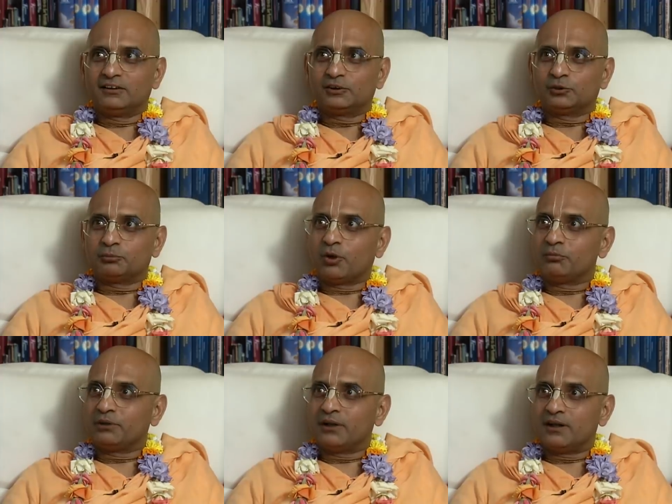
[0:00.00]
So
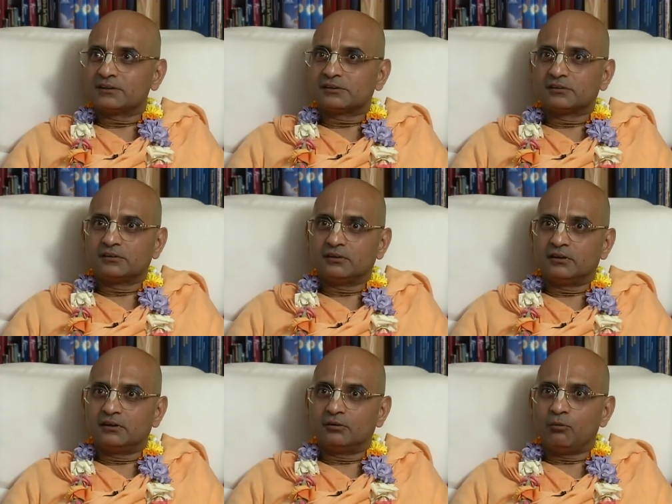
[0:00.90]
Prabhupada asked,
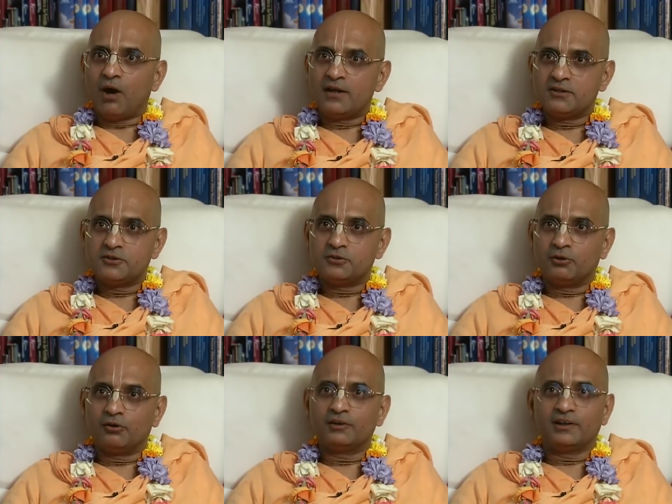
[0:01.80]
why did you
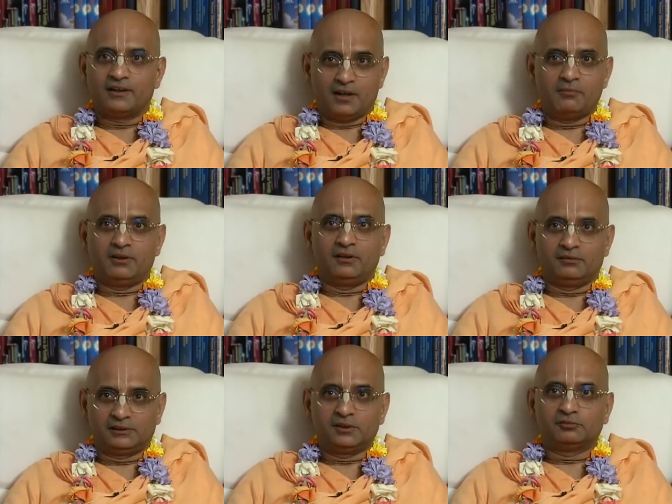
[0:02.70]
go there? I mean,
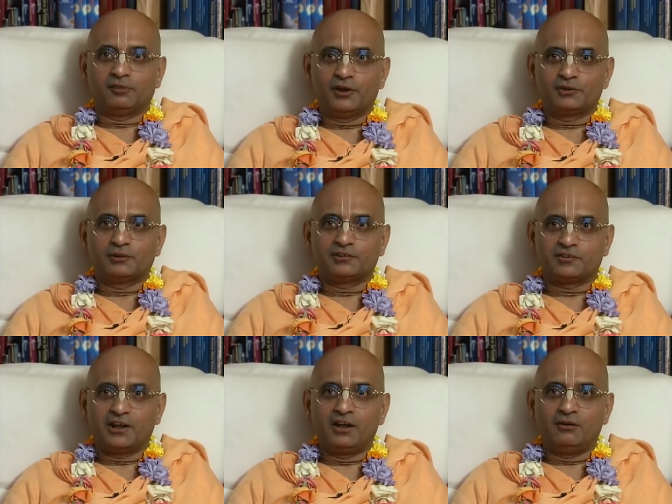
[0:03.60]
his voice was
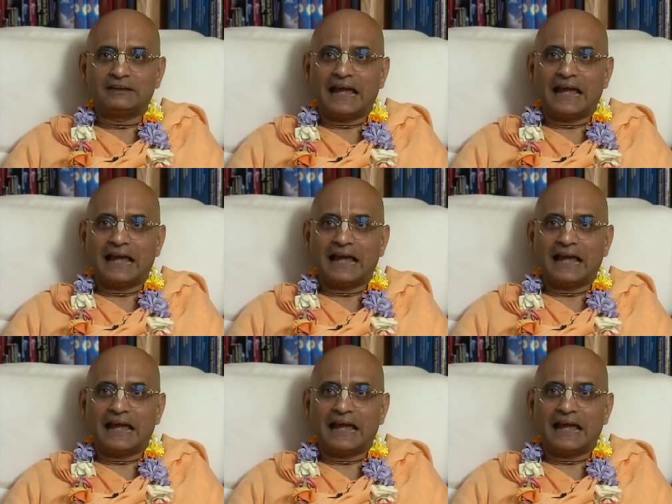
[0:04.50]
ringing with